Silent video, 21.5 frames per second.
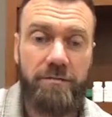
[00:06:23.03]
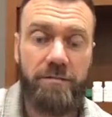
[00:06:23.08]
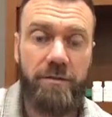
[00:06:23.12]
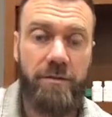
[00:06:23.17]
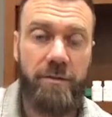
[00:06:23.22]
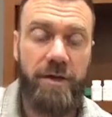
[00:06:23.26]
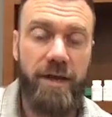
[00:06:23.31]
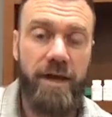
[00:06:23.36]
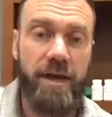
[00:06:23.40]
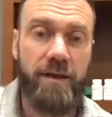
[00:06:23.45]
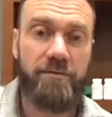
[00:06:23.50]
but
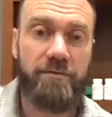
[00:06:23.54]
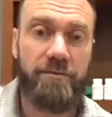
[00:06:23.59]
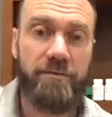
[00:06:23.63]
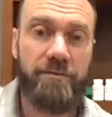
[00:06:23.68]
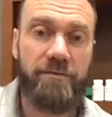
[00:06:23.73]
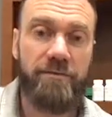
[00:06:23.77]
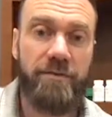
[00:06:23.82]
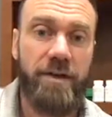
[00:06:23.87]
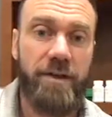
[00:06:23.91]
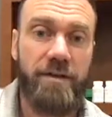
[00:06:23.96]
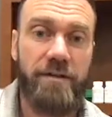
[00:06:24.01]
we have to
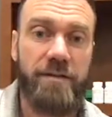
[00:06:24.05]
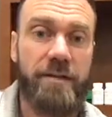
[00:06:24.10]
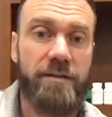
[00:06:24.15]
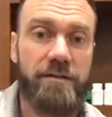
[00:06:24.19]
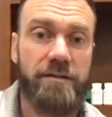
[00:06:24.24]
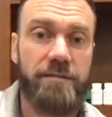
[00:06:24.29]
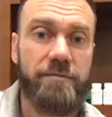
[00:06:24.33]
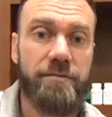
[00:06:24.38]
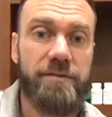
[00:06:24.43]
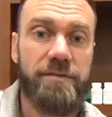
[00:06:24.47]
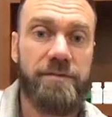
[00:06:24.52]
find that
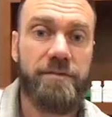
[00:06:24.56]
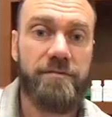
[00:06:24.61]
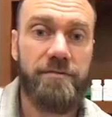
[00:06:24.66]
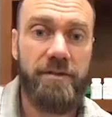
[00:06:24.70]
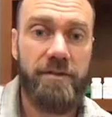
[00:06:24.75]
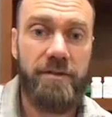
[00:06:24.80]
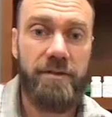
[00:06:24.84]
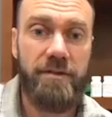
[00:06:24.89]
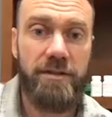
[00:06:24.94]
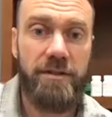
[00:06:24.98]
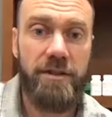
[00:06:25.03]

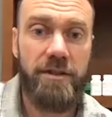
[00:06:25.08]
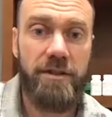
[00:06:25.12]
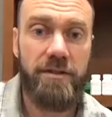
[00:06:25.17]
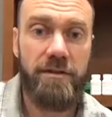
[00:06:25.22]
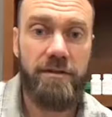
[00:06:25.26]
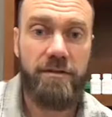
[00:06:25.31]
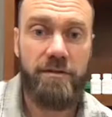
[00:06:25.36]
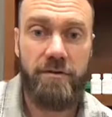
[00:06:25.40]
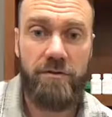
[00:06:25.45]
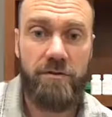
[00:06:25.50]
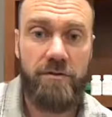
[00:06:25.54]
specifically in
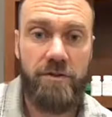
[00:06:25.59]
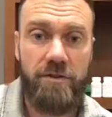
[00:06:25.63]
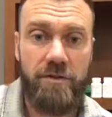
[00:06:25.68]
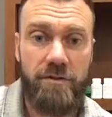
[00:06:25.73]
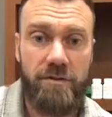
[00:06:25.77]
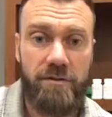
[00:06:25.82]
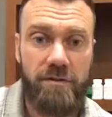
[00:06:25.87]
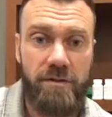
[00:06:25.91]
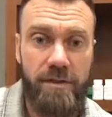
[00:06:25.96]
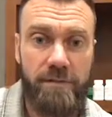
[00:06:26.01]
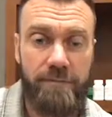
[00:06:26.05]
a
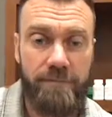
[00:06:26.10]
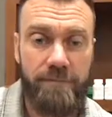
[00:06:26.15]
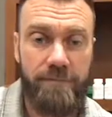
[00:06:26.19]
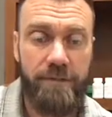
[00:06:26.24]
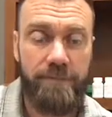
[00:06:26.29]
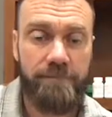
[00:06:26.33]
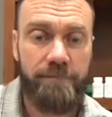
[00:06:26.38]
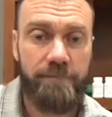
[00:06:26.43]
nutritional supplement.